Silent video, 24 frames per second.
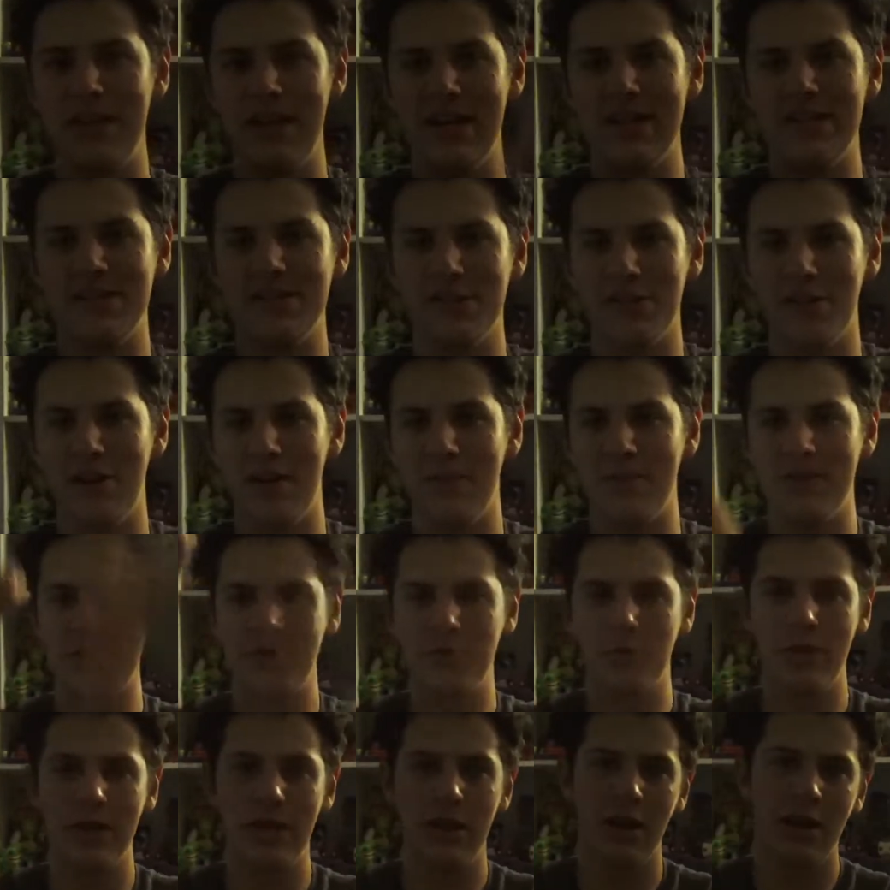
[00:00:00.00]
Instagram and
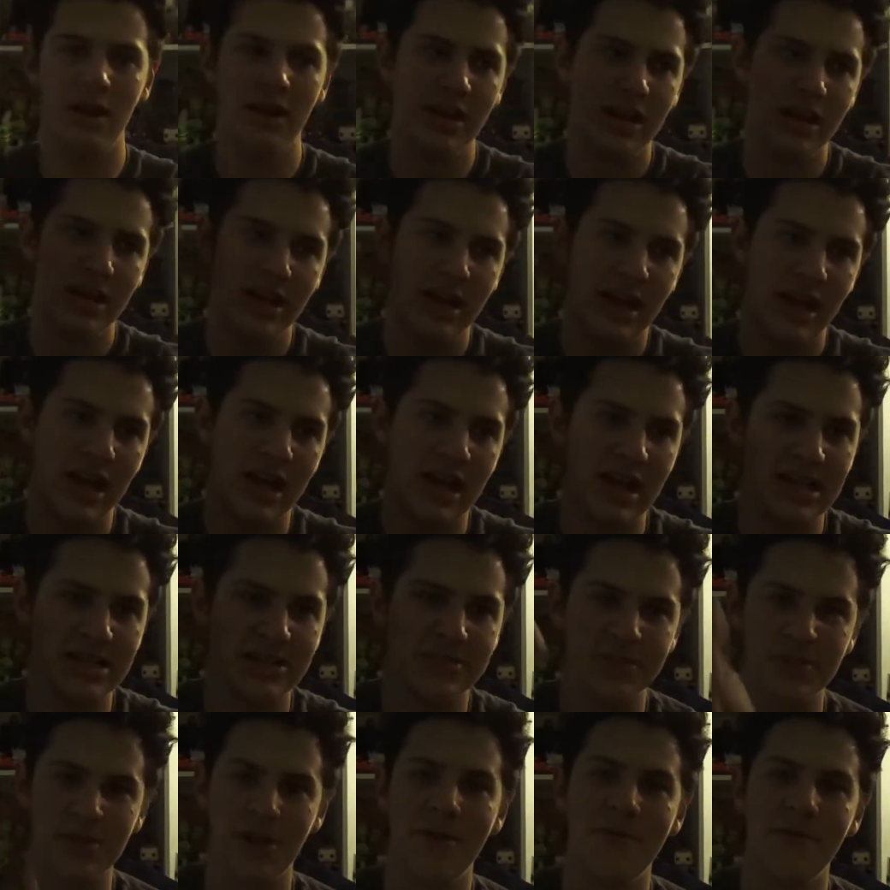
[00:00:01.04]
Twitter.
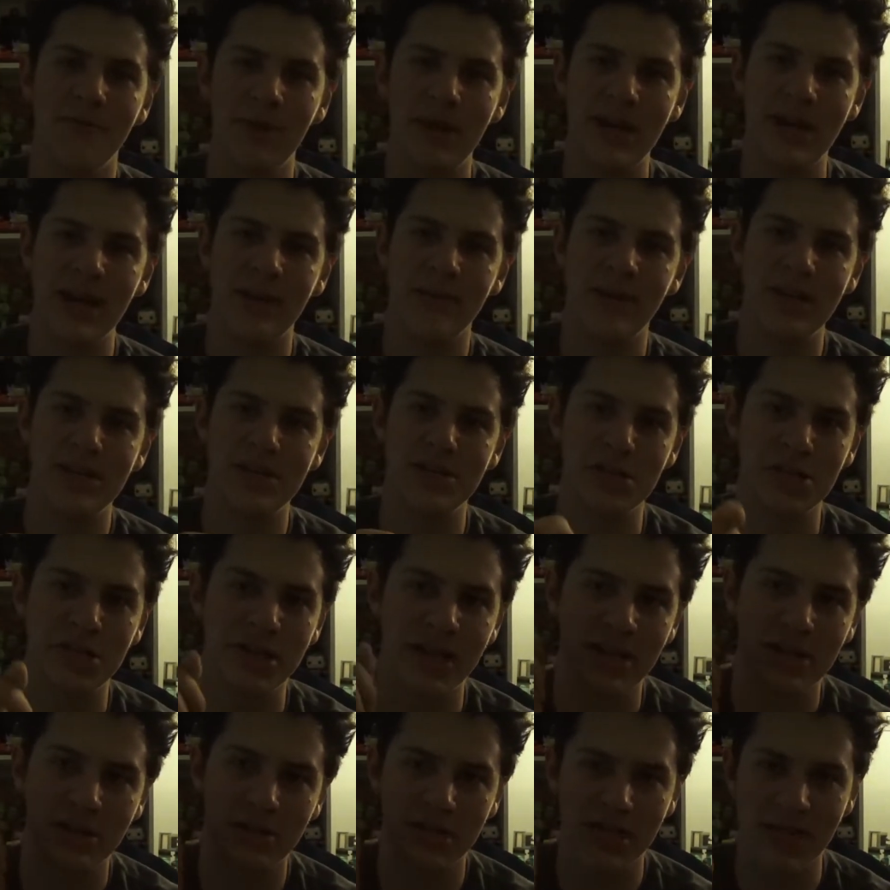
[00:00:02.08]
Subscribe to my animation
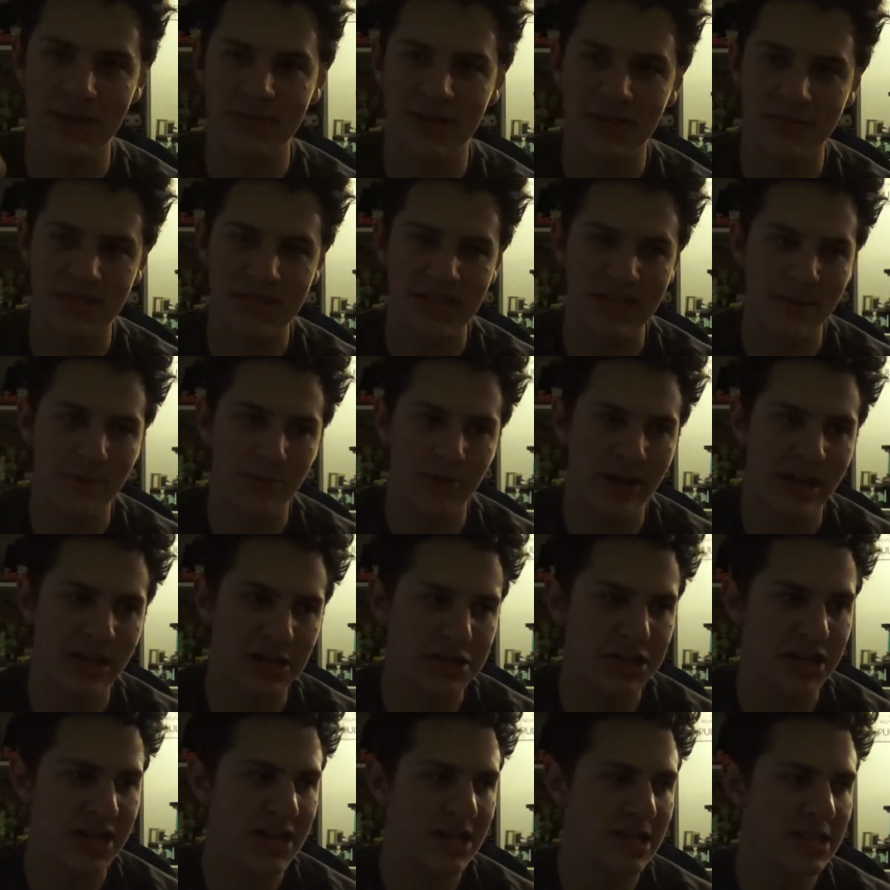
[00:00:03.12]
channel, JamesMCD
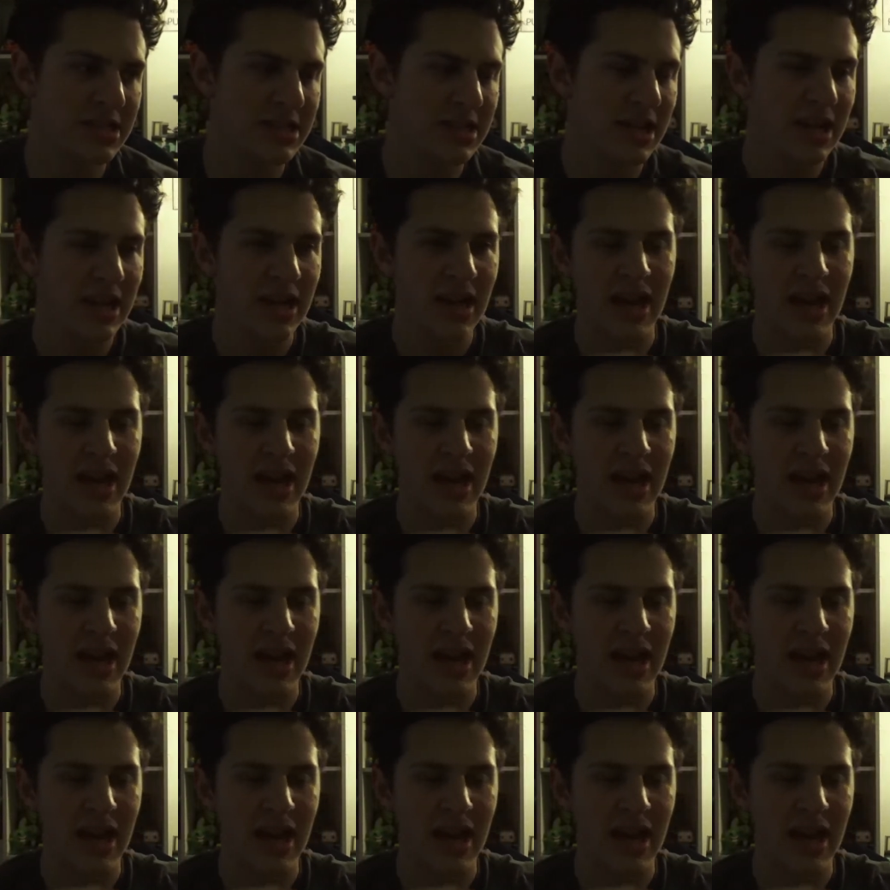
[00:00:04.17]
Productions.